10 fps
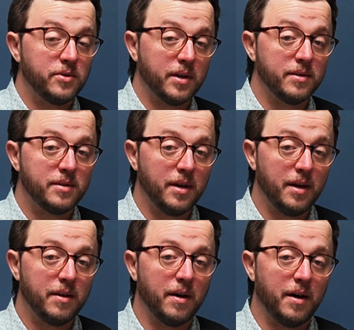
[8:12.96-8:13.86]
you can
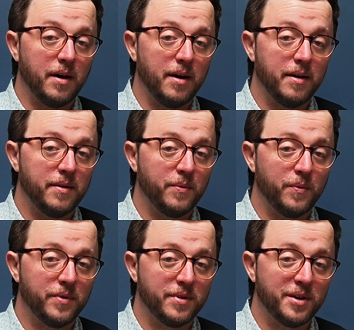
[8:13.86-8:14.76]
see,
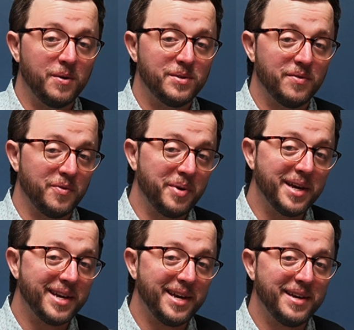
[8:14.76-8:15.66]
the use of the
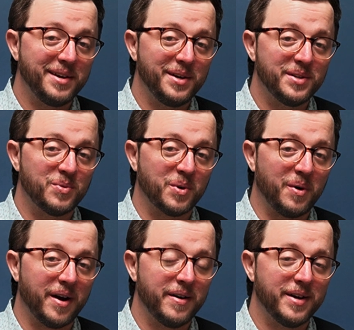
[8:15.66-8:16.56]
pinky is
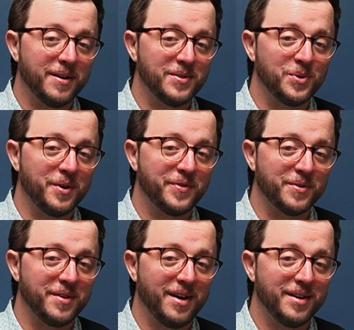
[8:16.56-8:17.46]
required here, so if
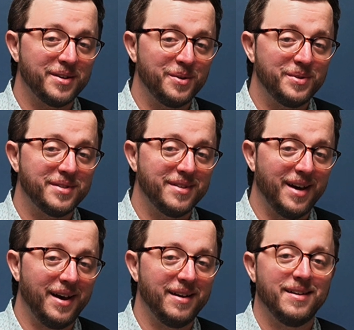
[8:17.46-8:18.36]
you're not used to
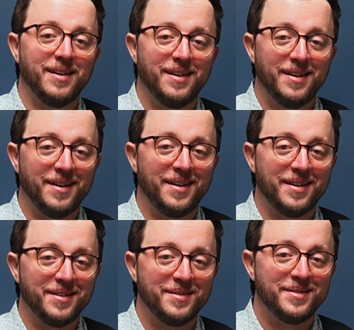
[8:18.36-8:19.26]
that,
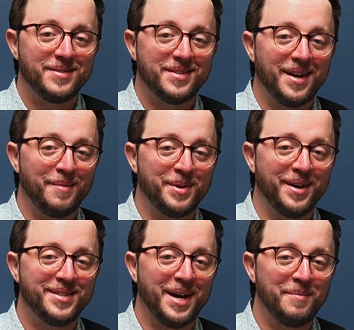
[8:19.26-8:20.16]
it's time
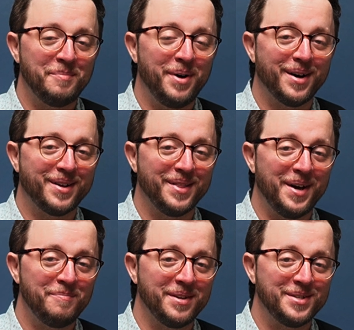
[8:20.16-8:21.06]
to buckle
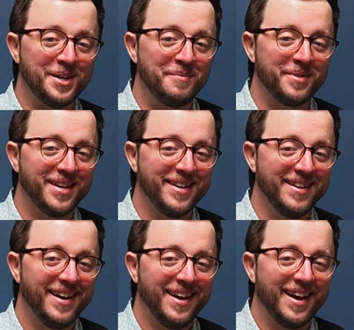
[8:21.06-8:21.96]
up and jump in
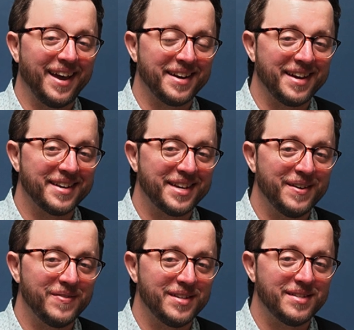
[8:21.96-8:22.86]
and
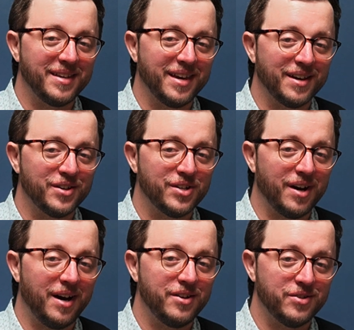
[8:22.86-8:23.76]
give this thing a
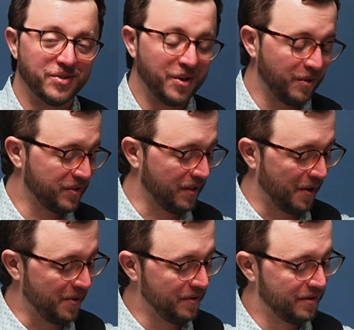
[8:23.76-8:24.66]
shot. Just go
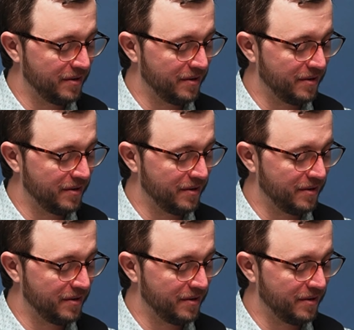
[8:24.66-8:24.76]
slow.